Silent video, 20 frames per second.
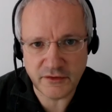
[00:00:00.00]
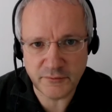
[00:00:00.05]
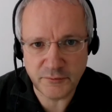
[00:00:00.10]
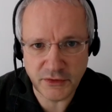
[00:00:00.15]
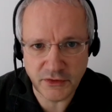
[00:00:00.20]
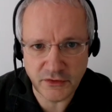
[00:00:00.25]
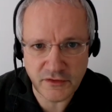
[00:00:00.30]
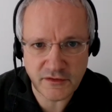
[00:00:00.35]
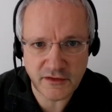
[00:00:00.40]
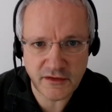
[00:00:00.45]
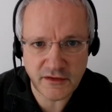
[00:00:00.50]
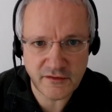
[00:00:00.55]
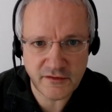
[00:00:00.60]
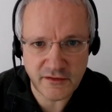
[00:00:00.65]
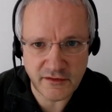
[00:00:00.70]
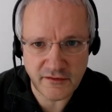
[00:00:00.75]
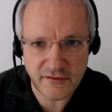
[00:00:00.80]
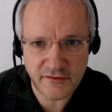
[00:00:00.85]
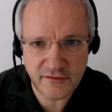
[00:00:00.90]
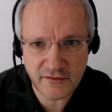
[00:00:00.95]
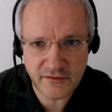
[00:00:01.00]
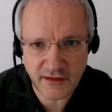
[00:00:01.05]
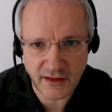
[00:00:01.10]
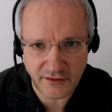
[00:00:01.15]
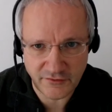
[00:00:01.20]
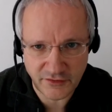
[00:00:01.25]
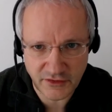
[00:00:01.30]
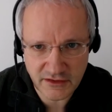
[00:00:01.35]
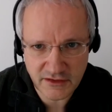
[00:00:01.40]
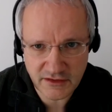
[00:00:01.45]
the process is
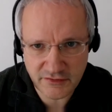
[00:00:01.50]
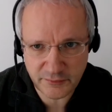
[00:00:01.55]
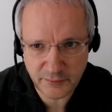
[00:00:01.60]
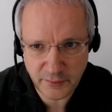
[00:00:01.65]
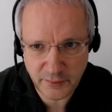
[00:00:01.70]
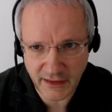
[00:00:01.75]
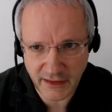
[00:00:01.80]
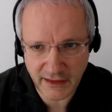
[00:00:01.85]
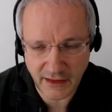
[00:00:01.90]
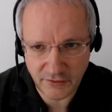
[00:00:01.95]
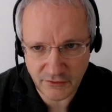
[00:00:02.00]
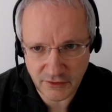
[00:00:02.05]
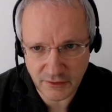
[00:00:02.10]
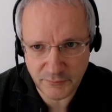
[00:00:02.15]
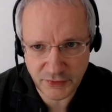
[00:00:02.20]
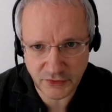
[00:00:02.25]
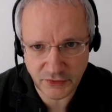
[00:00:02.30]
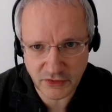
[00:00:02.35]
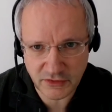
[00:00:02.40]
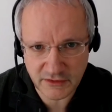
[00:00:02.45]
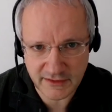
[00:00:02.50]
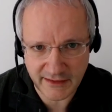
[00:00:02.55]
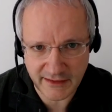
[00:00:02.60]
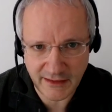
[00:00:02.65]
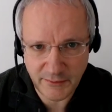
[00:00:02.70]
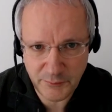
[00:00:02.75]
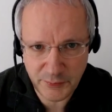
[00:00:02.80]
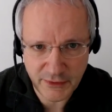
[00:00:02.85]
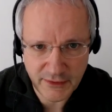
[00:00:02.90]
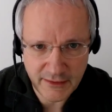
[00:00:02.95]
covered by our prototype.